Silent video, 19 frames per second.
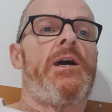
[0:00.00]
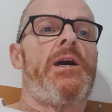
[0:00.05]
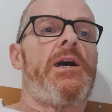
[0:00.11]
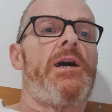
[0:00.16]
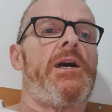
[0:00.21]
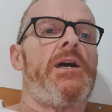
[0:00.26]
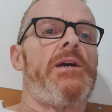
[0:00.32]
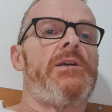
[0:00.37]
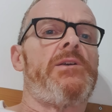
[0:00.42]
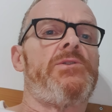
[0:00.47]

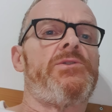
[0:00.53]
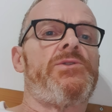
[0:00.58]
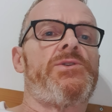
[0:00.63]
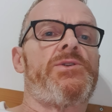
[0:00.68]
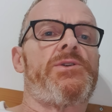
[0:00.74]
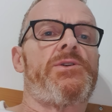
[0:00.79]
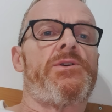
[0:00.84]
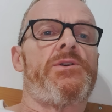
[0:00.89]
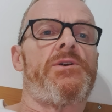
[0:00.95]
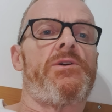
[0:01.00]
And
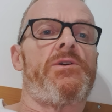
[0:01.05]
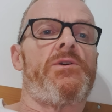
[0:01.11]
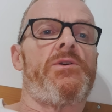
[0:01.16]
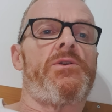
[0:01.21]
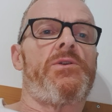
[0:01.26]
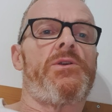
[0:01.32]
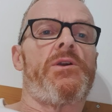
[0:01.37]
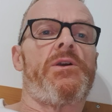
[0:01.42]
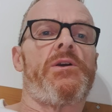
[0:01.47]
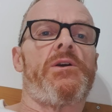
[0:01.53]

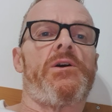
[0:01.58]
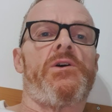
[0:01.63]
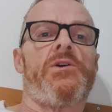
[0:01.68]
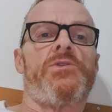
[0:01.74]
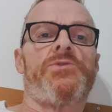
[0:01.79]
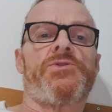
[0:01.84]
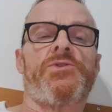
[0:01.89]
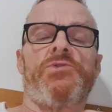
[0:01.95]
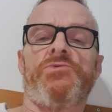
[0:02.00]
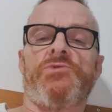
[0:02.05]
there
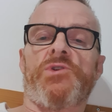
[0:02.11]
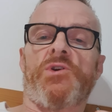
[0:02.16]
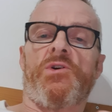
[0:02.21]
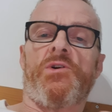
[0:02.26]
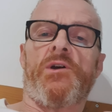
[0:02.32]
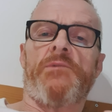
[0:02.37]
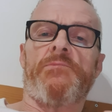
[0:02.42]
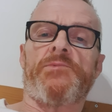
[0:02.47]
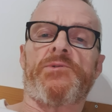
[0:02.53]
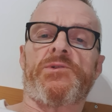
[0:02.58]
are two
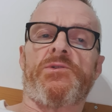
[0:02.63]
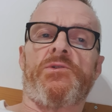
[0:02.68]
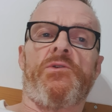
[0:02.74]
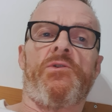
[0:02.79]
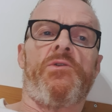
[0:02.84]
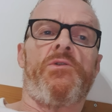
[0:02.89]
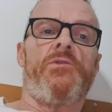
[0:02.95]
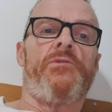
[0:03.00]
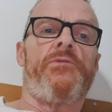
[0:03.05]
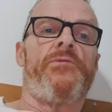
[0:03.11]
types
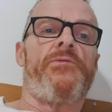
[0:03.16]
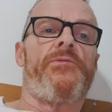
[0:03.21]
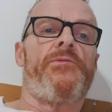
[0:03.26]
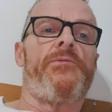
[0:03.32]
of